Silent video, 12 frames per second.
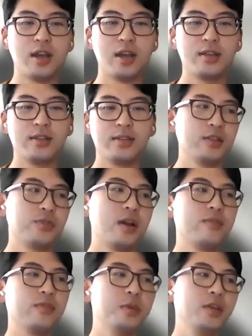you got it. Thanks for
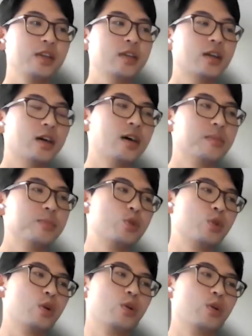having me. Uh,
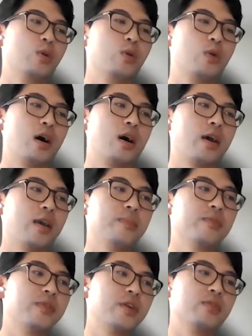so I
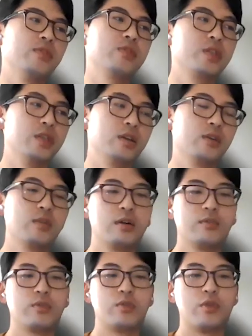am the founder and C E O
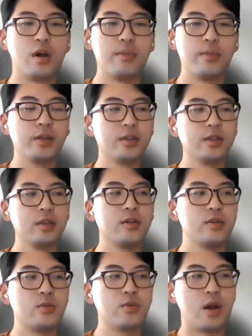of
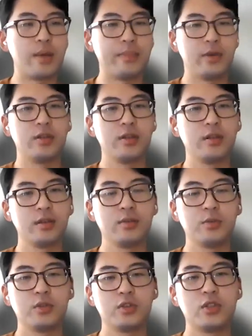RAWMYUN, RAWMYUN,
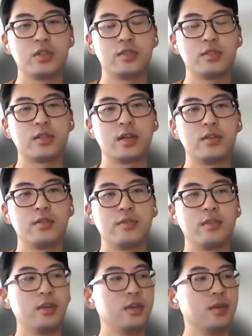which is kind
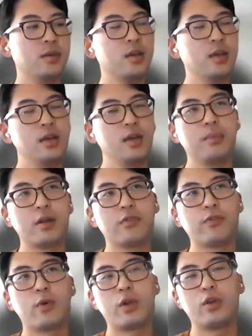of the better
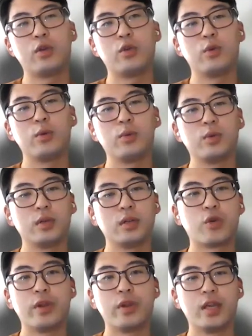for you
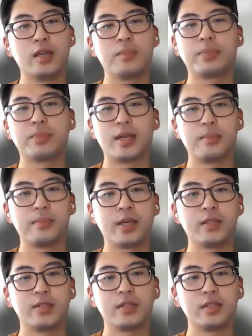Korean
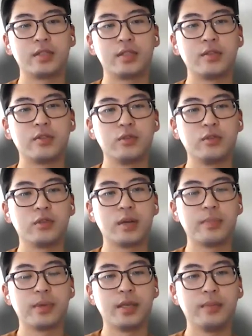plant-based instant noodle
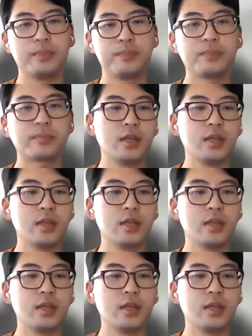company.